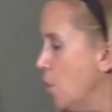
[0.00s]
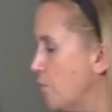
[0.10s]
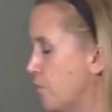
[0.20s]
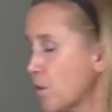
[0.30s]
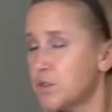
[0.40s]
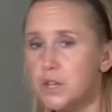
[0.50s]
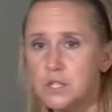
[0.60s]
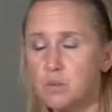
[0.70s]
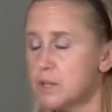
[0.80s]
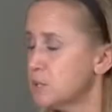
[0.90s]
For
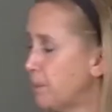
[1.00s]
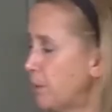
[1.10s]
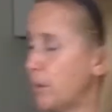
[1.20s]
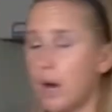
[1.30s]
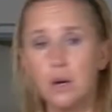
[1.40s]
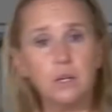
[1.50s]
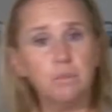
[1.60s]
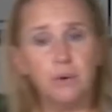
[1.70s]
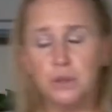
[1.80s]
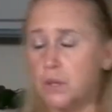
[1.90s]
this recipe, we are going
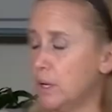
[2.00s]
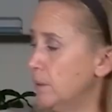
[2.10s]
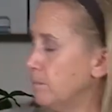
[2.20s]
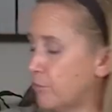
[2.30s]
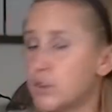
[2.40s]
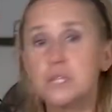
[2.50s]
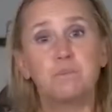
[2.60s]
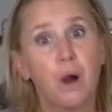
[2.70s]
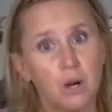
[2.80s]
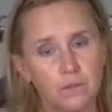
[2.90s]
to put the, for this
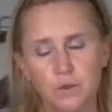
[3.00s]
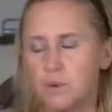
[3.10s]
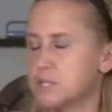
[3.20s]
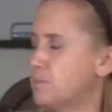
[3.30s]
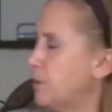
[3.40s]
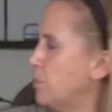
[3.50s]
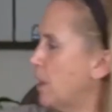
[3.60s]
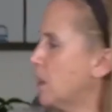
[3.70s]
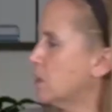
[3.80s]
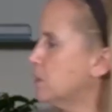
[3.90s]
part of the recipe,
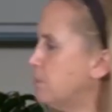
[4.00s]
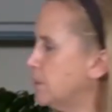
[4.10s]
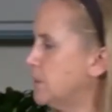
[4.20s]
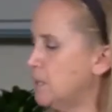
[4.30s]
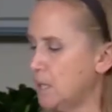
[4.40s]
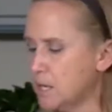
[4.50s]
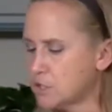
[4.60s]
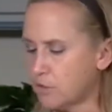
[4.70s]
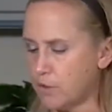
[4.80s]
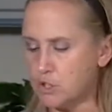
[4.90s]
we are going to put the
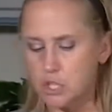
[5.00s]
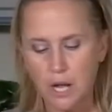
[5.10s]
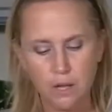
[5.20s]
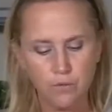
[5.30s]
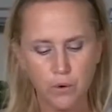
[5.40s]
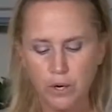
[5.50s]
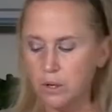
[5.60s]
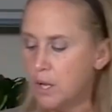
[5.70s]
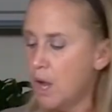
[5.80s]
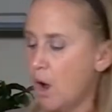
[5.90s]
extra virgin olive
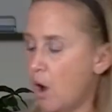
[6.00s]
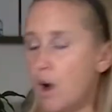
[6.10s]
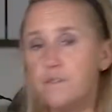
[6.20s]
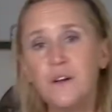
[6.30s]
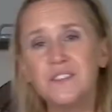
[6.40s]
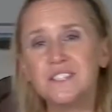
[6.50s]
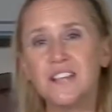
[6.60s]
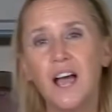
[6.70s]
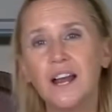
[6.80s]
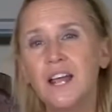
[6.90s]
oil off on the
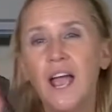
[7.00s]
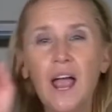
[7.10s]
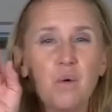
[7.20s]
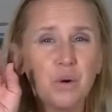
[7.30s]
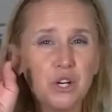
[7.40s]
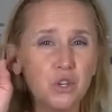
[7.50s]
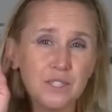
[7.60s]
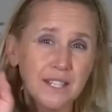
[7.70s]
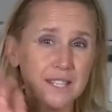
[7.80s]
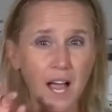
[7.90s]
side and we're going to
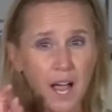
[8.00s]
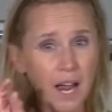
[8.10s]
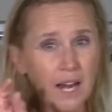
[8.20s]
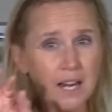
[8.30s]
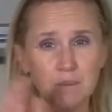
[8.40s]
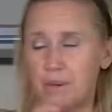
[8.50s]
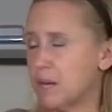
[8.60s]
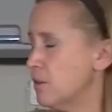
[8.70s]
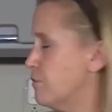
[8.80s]
use a tiny bit